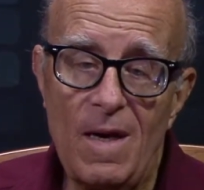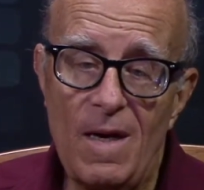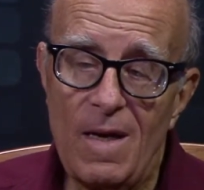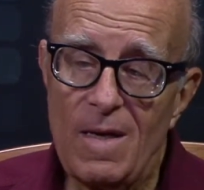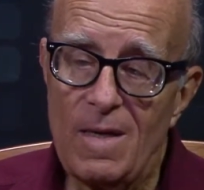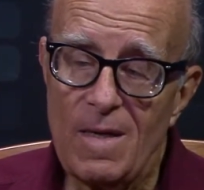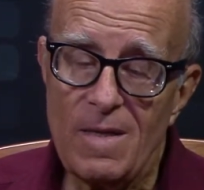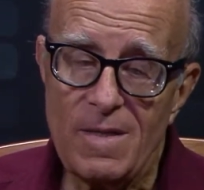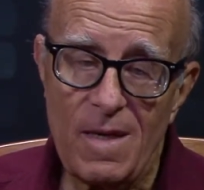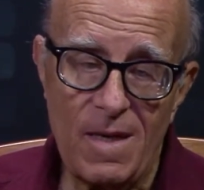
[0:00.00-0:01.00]
And
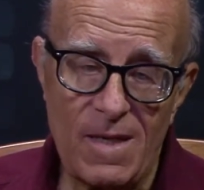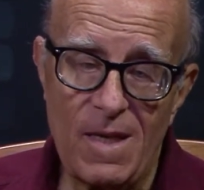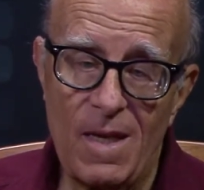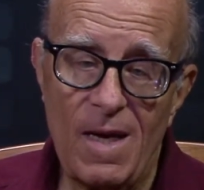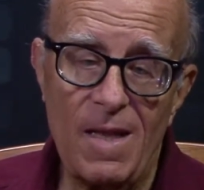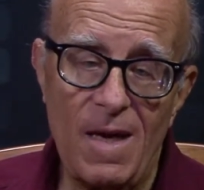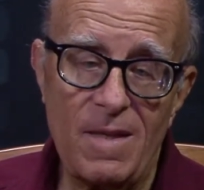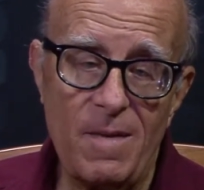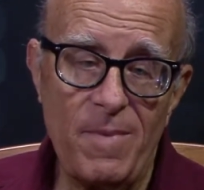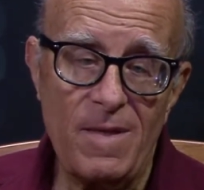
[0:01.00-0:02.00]
I guess a lot of that
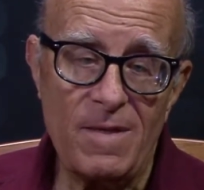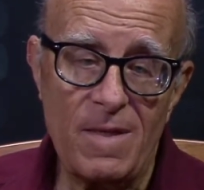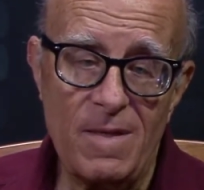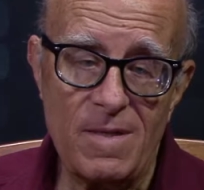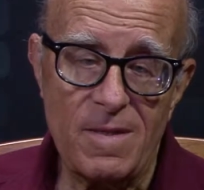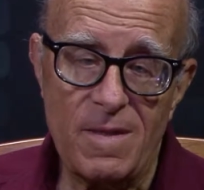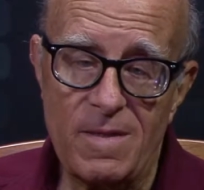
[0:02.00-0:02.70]
depends on his